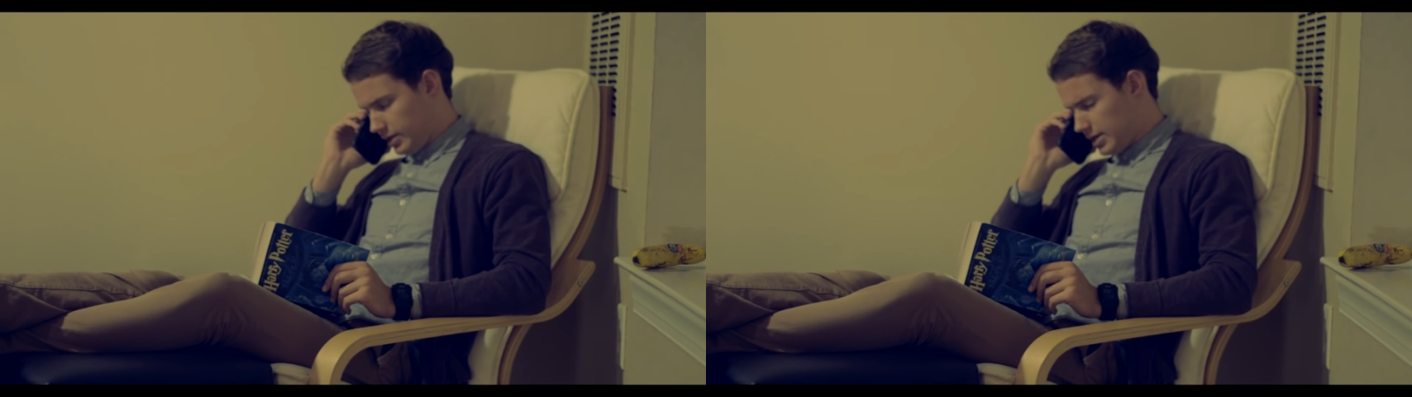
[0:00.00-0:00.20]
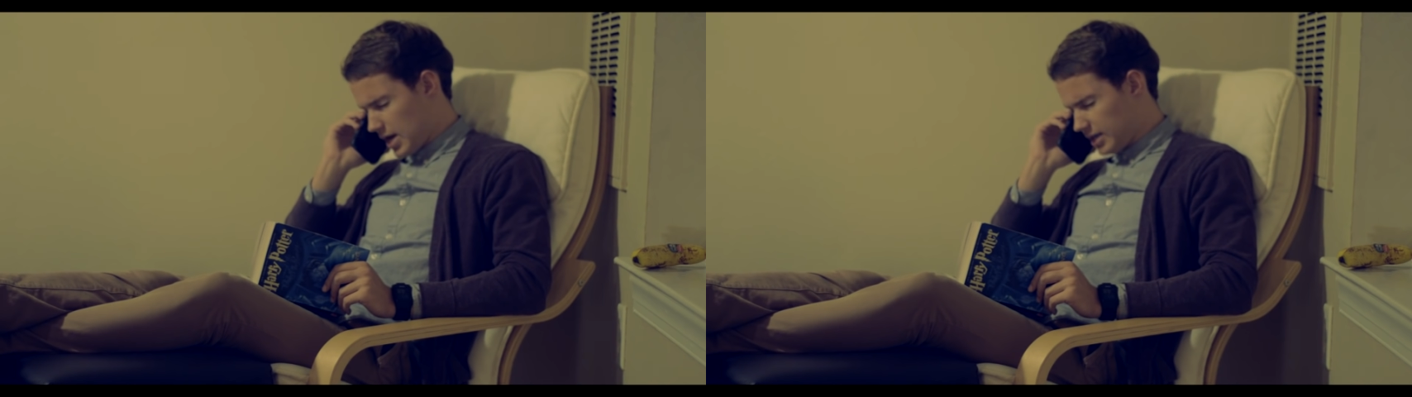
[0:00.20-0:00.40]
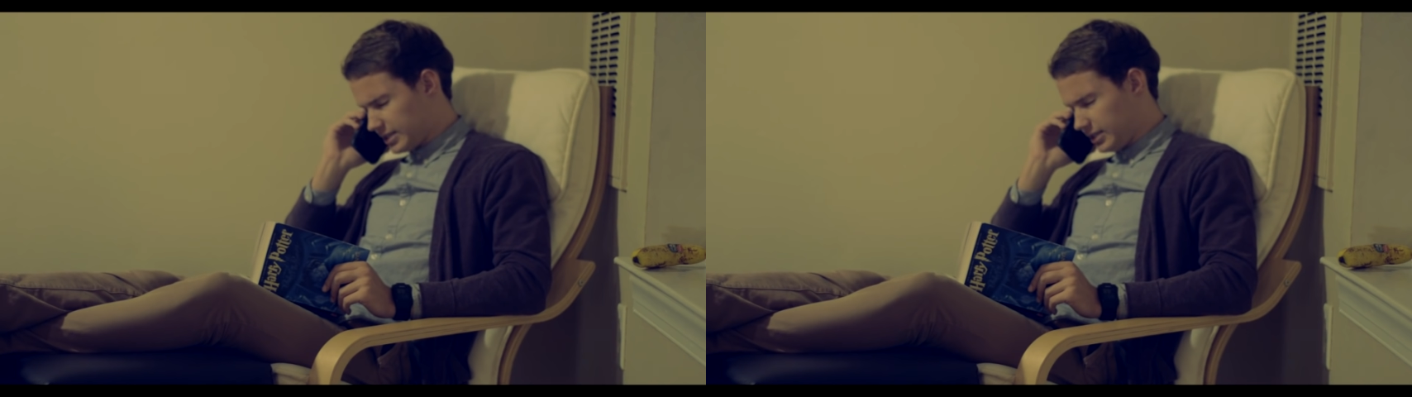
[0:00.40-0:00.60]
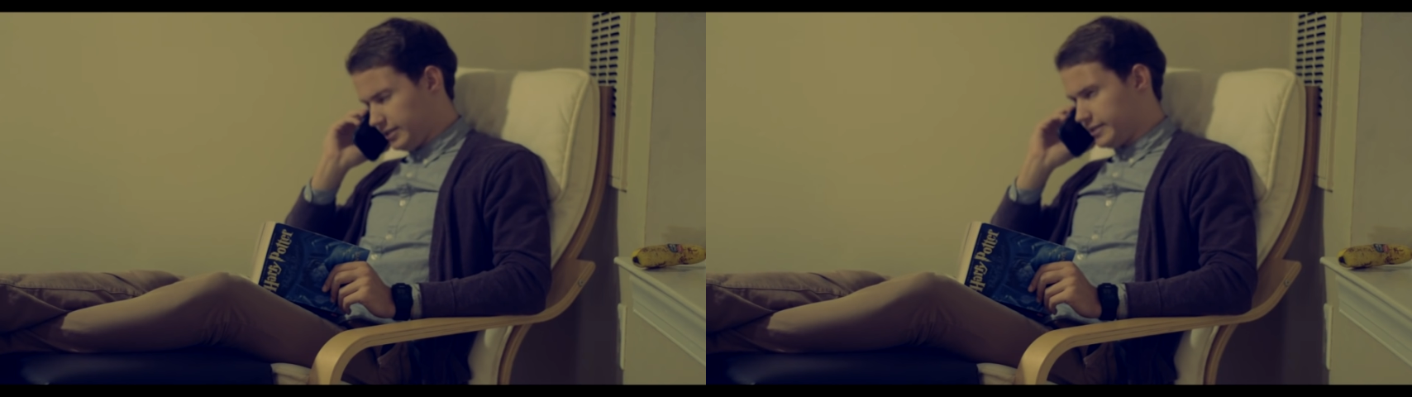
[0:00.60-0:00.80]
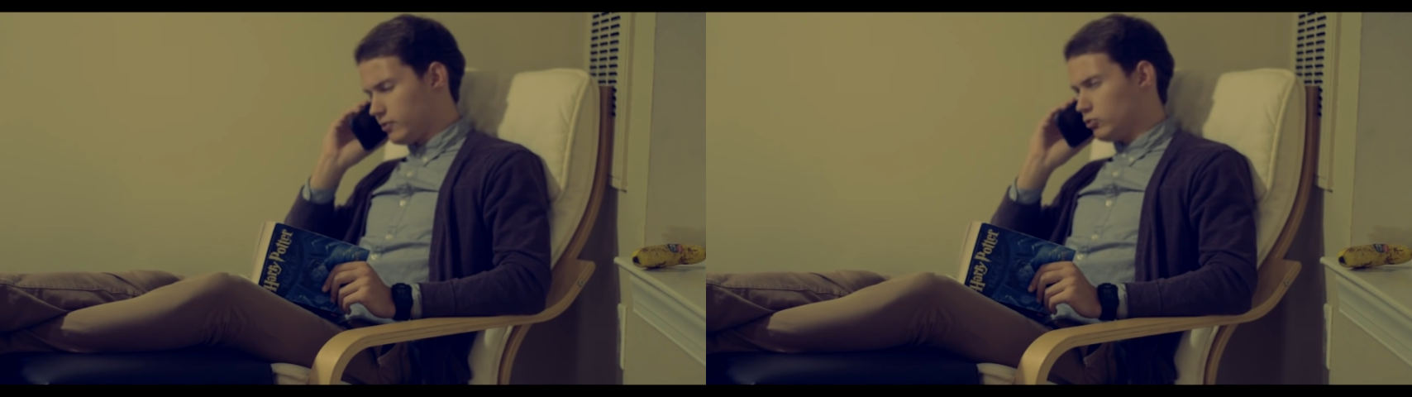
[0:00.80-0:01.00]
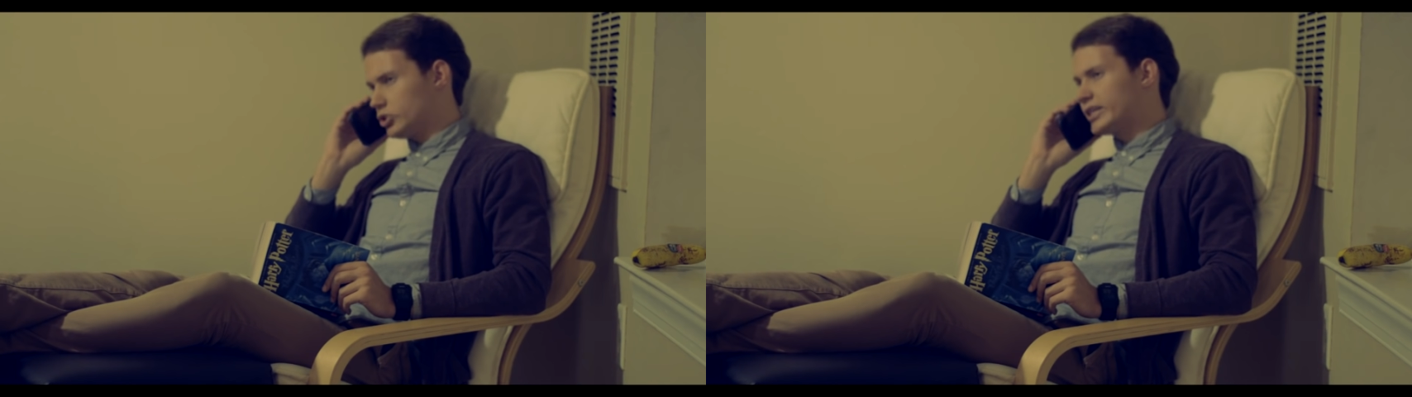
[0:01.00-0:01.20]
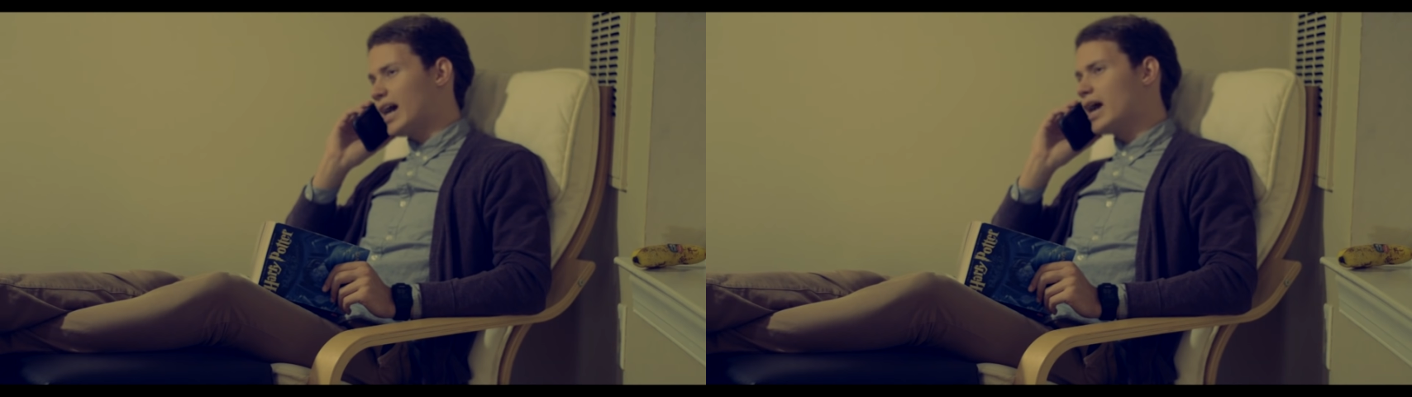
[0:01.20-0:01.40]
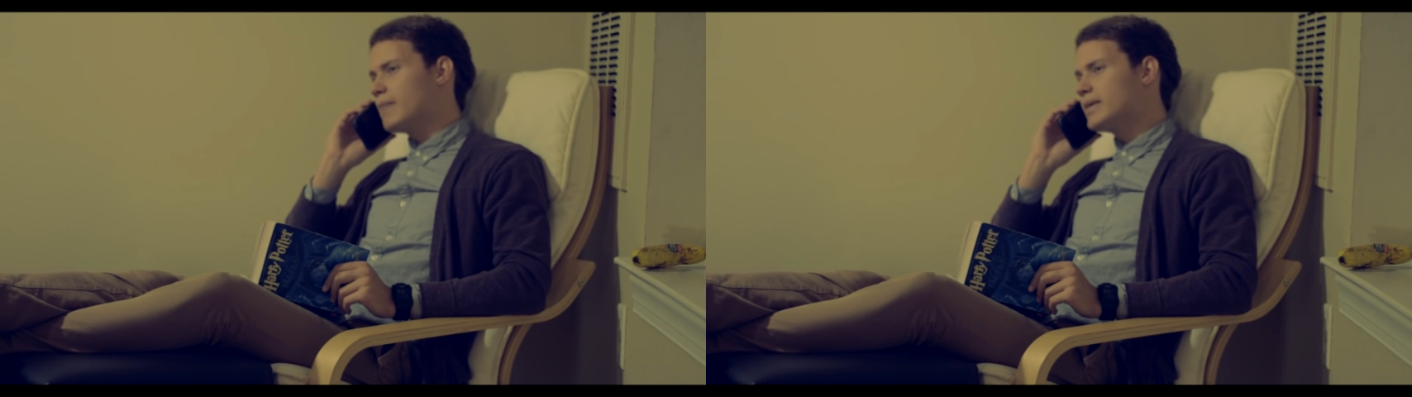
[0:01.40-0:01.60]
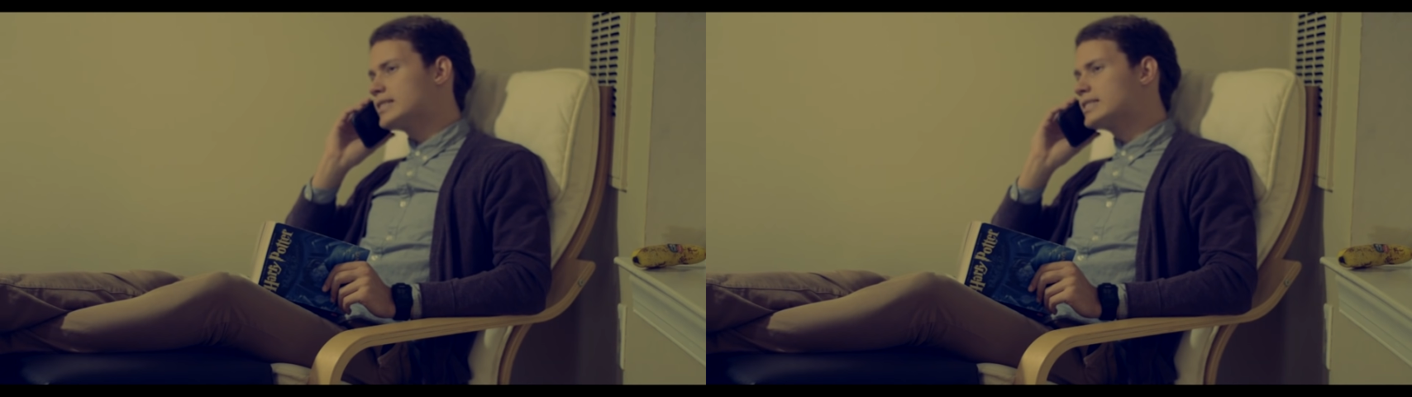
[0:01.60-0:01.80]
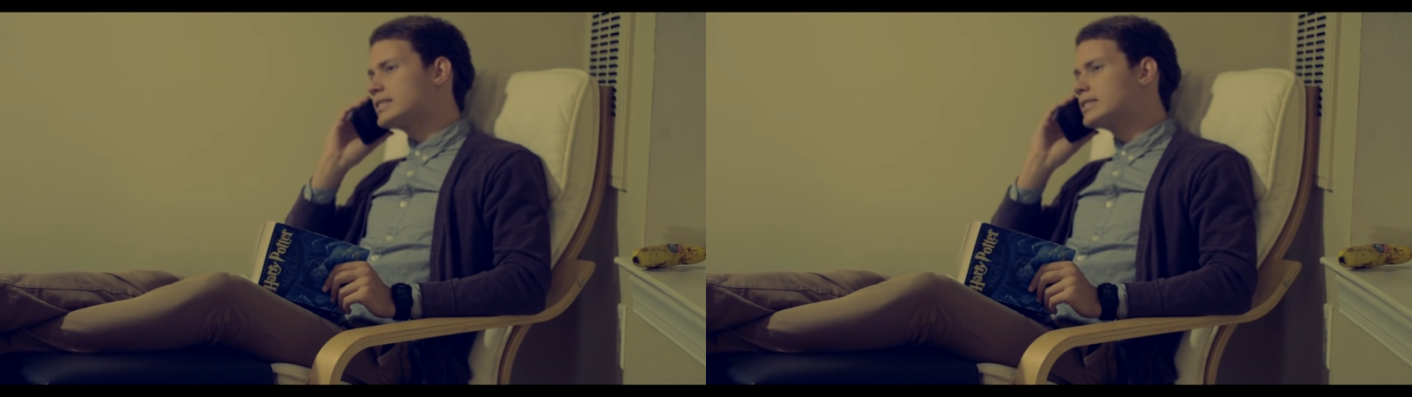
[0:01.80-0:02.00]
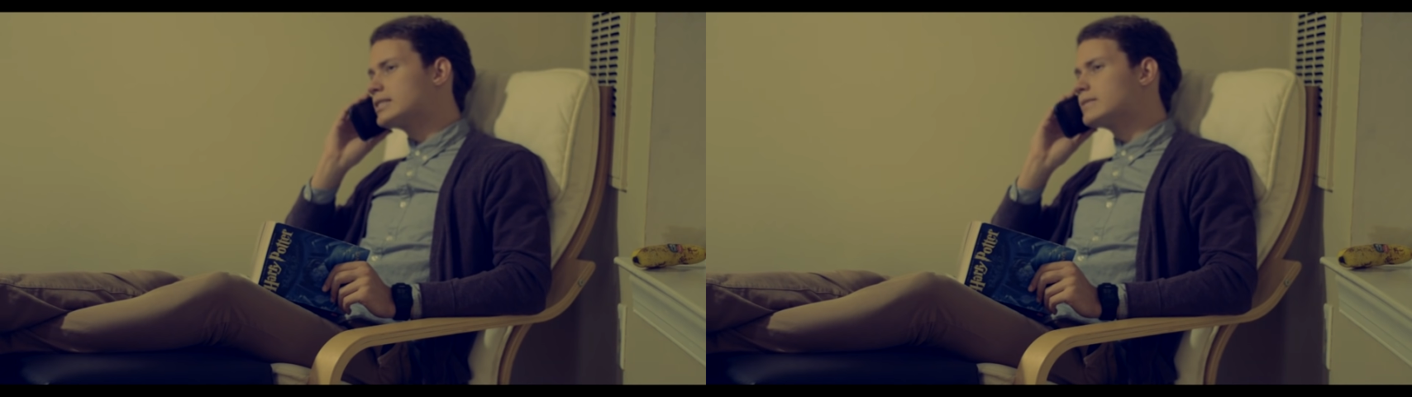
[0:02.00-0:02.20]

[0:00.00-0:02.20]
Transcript: Not, at least I don't chime it,